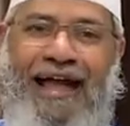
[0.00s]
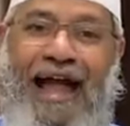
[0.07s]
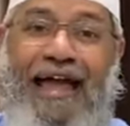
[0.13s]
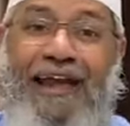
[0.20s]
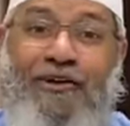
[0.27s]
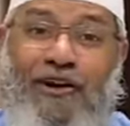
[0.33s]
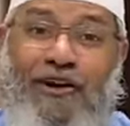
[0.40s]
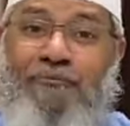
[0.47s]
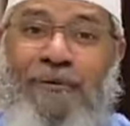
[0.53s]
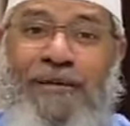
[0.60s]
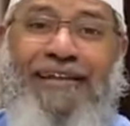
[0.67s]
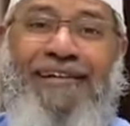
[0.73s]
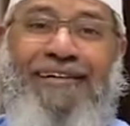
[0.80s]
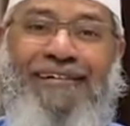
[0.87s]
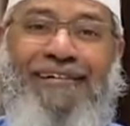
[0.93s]
I did not
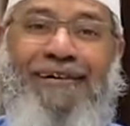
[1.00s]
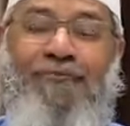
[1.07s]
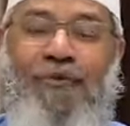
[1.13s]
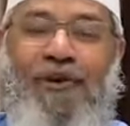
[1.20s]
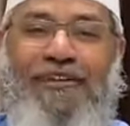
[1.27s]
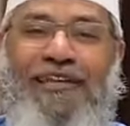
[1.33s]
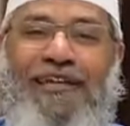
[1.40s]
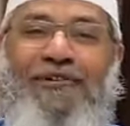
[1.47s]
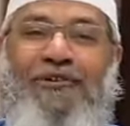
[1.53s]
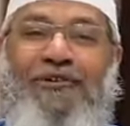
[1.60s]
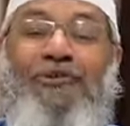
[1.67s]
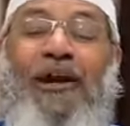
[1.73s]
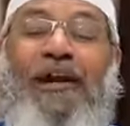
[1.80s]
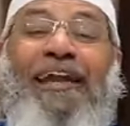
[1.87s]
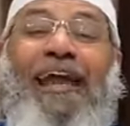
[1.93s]
speak. What they do
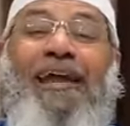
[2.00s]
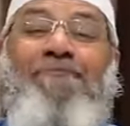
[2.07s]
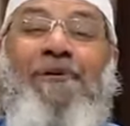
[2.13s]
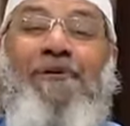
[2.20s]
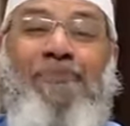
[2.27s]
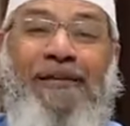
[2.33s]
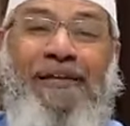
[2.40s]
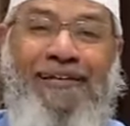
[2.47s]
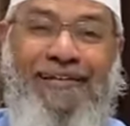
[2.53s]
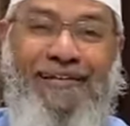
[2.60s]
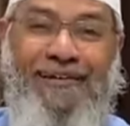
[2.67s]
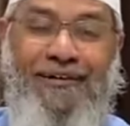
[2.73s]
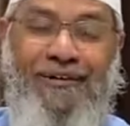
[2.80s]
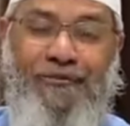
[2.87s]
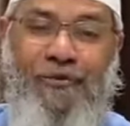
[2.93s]
to attract people?
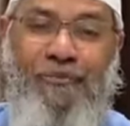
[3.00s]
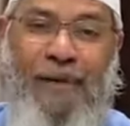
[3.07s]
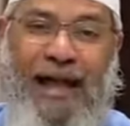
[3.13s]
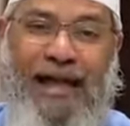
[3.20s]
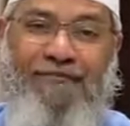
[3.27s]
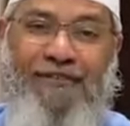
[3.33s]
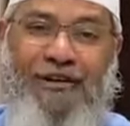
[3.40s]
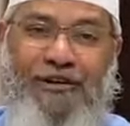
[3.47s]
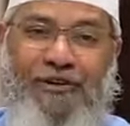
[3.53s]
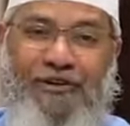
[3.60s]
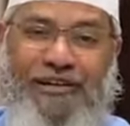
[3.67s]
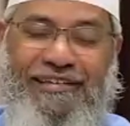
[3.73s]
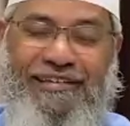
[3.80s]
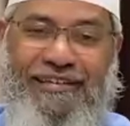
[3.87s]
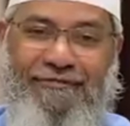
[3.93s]
So my video
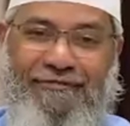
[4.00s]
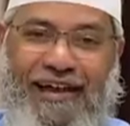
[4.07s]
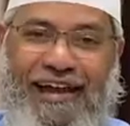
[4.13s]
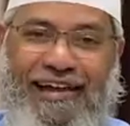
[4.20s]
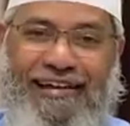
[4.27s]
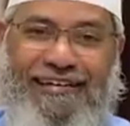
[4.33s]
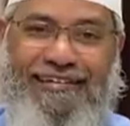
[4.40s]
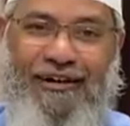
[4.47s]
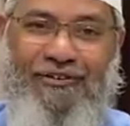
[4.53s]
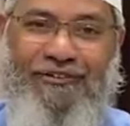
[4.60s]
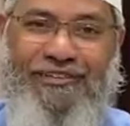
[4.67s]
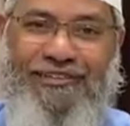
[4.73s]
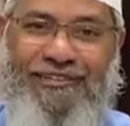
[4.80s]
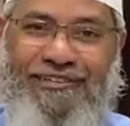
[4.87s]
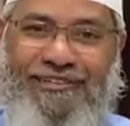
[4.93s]
reaches
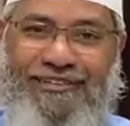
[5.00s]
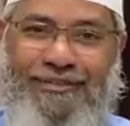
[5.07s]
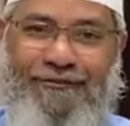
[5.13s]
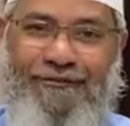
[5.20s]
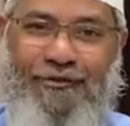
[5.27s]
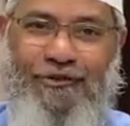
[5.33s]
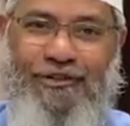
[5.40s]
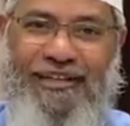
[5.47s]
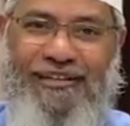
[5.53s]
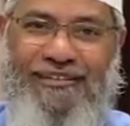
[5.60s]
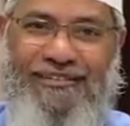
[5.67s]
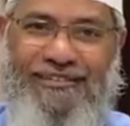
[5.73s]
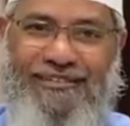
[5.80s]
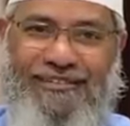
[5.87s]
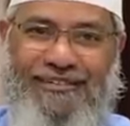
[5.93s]
500,000 in few
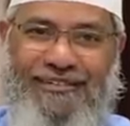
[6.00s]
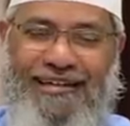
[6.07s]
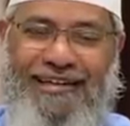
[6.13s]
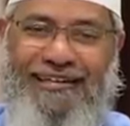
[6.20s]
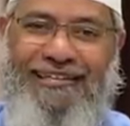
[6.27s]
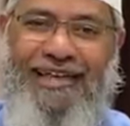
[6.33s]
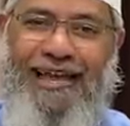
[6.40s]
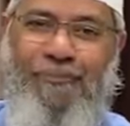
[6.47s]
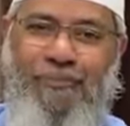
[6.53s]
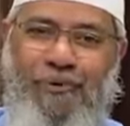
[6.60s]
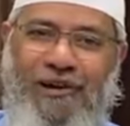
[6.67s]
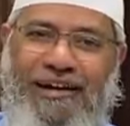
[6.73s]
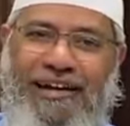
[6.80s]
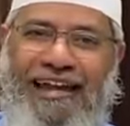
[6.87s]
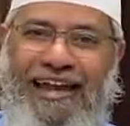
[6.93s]
days. They
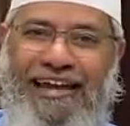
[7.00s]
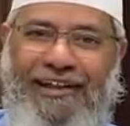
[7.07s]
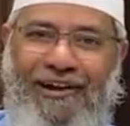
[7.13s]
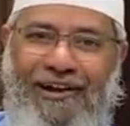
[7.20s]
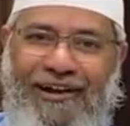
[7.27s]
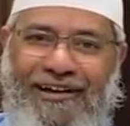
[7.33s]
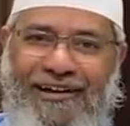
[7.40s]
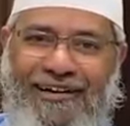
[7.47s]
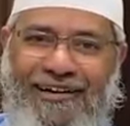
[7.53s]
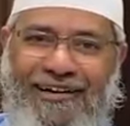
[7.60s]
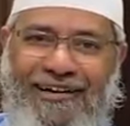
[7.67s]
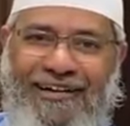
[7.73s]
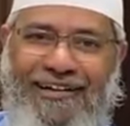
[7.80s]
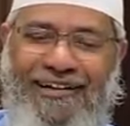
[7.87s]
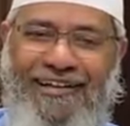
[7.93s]
upload it later on.
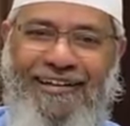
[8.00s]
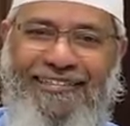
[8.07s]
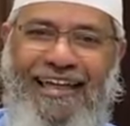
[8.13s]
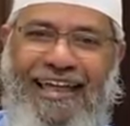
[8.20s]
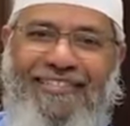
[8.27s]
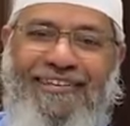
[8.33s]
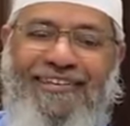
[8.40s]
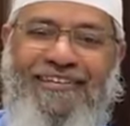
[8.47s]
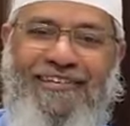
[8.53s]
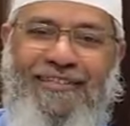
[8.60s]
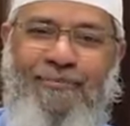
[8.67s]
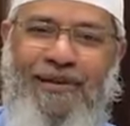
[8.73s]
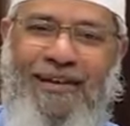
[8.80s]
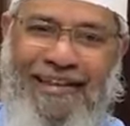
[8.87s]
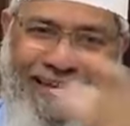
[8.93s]
Theirs
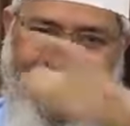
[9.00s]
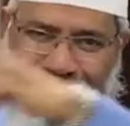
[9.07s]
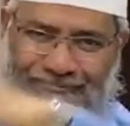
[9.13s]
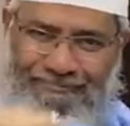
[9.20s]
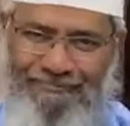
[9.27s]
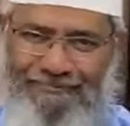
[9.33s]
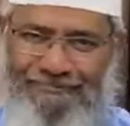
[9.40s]
reaches a million.